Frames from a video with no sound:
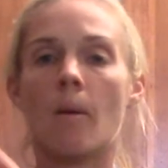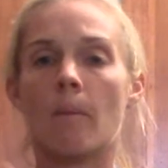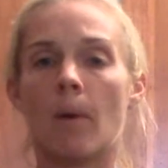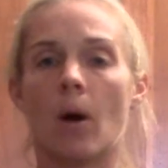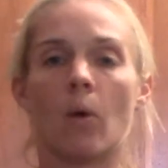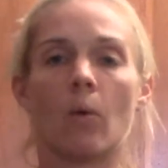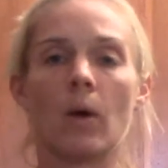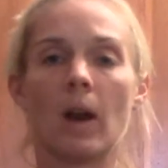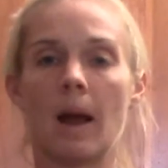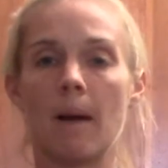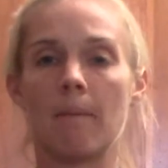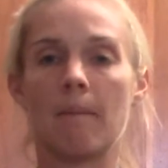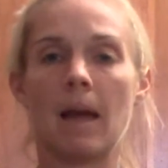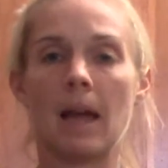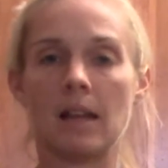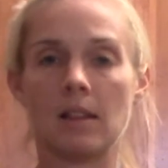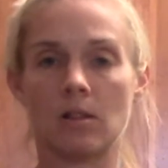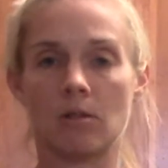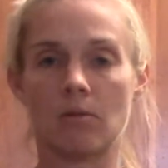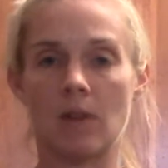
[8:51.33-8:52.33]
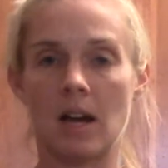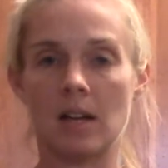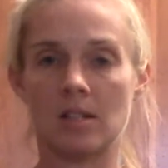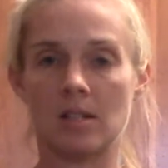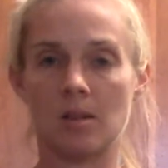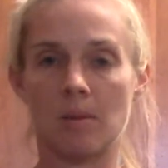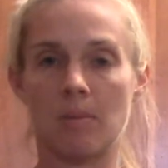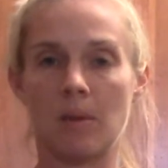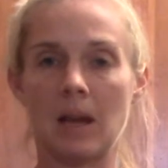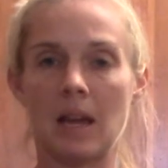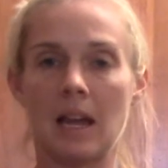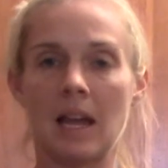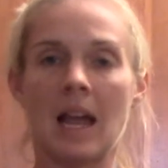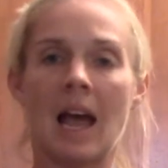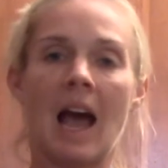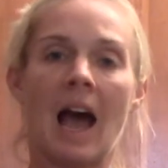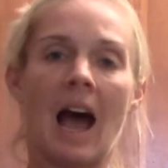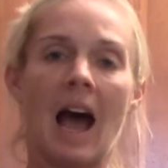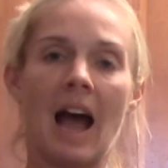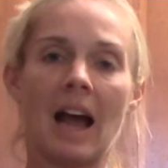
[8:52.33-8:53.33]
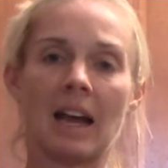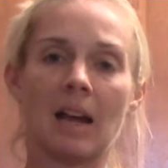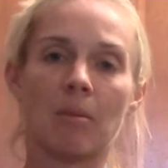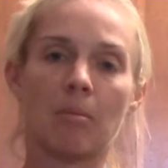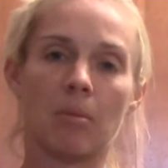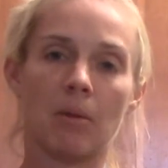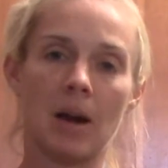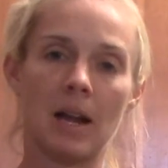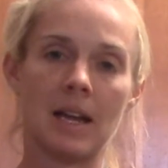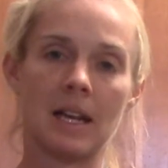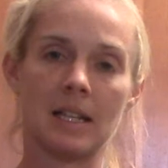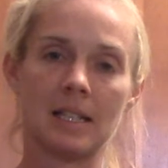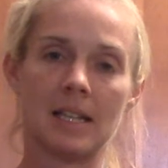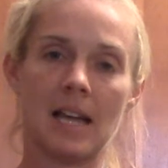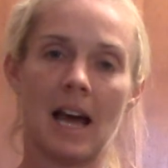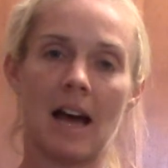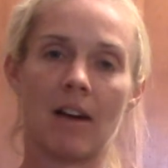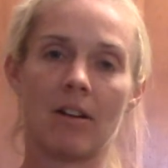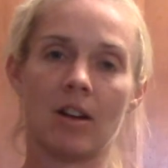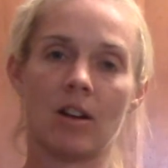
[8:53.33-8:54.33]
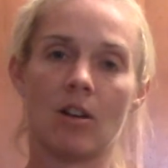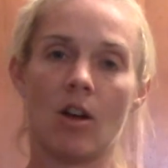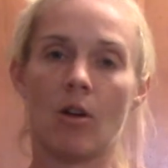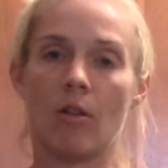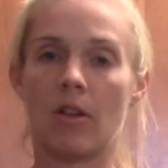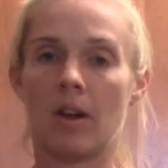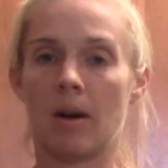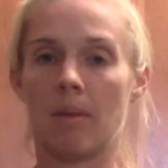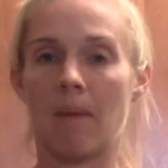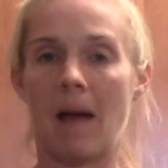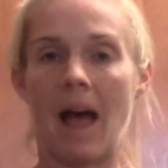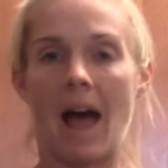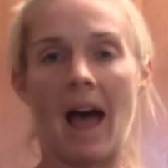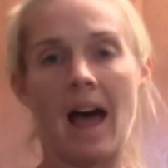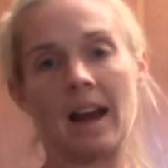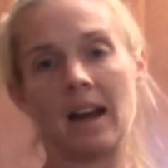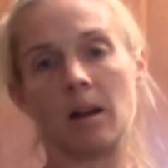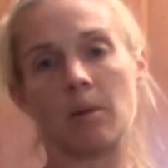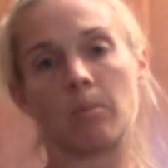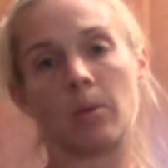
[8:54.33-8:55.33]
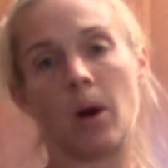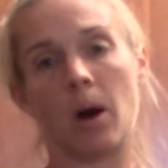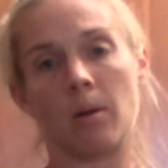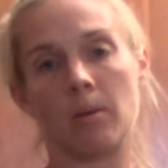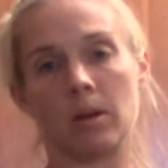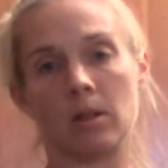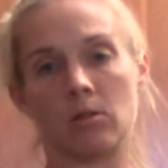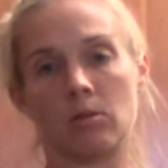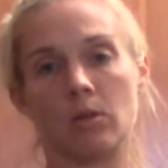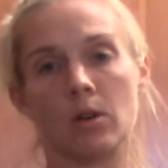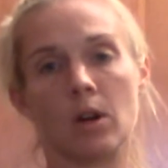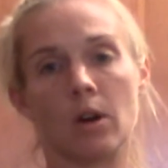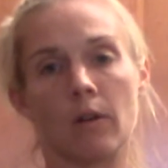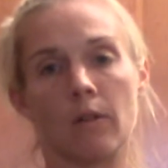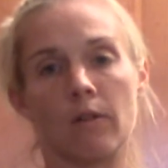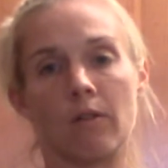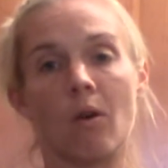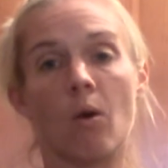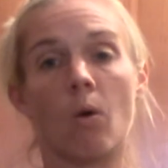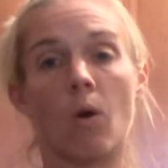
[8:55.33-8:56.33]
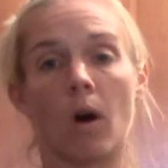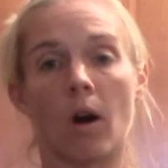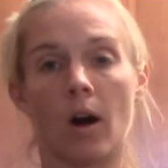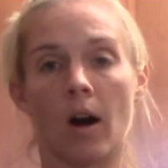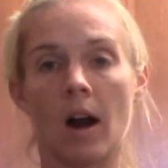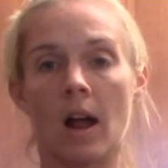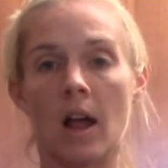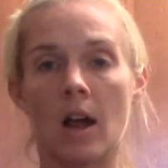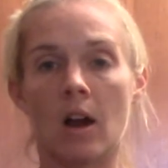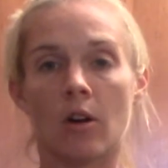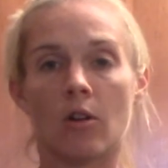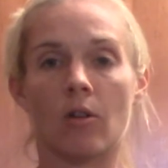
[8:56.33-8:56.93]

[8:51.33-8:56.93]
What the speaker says: but when I make the recipe, I can break it down and know that I'm adding probably 3 or 4